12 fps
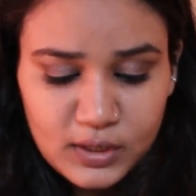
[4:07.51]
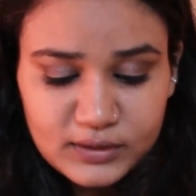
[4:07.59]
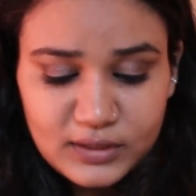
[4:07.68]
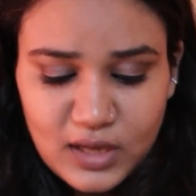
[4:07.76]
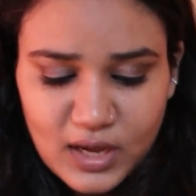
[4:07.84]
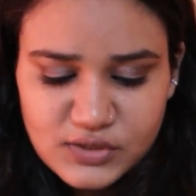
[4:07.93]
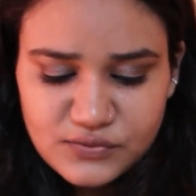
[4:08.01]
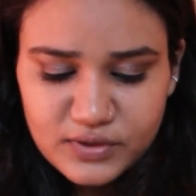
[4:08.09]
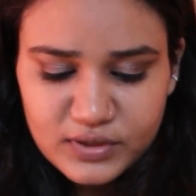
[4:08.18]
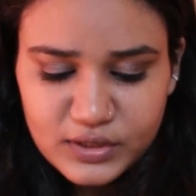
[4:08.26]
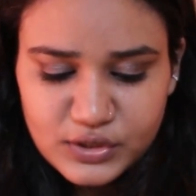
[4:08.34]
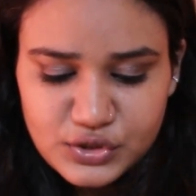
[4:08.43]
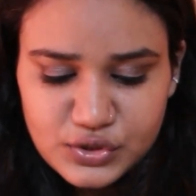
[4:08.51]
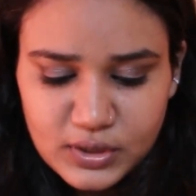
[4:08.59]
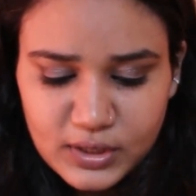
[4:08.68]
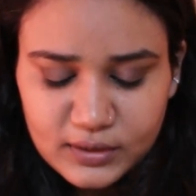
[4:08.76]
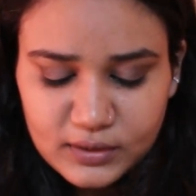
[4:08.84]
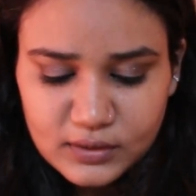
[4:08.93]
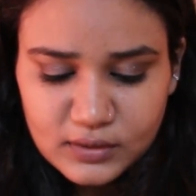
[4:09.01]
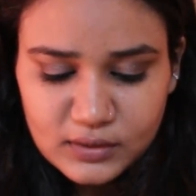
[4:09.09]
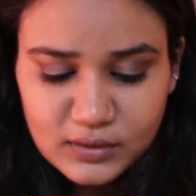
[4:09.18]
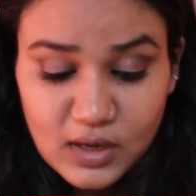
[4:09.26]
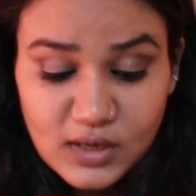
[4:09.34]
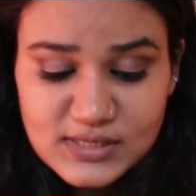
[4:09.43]
the luxe finish in
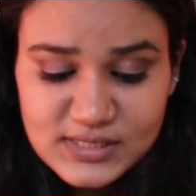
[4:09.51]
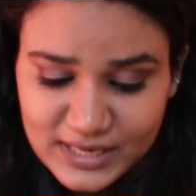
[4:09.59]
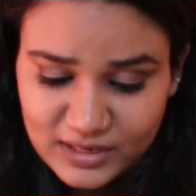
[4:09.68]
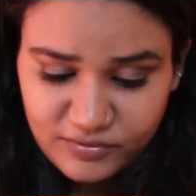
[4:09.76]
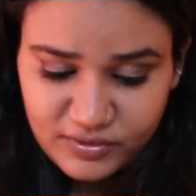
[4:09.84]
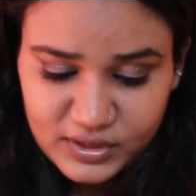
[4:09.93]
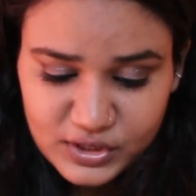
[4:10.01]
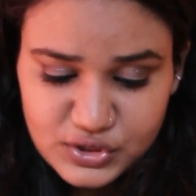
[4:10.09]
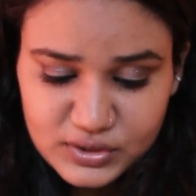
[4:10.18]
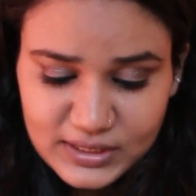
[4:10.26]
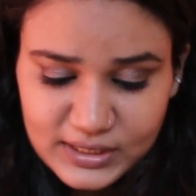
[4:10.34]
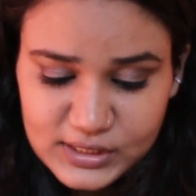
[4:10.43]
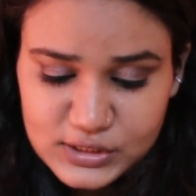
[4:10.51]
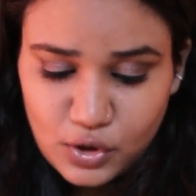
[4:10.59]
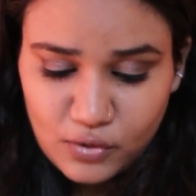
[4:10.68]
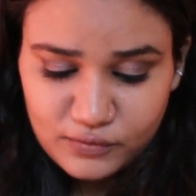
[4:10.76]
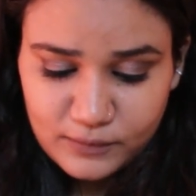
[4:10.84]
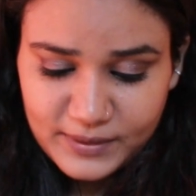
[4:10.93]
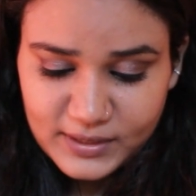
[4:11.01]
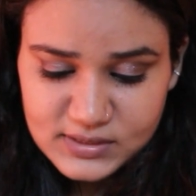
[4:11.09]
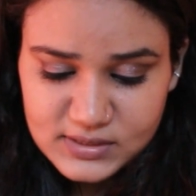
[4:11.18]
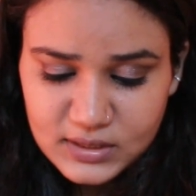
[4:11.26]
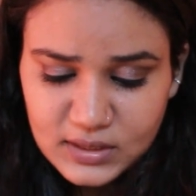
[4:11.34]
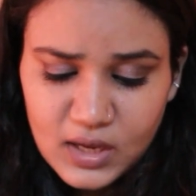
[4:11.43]
luxe gel finish in the ease of a
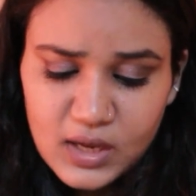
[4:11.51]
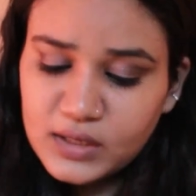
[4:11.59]
pencil.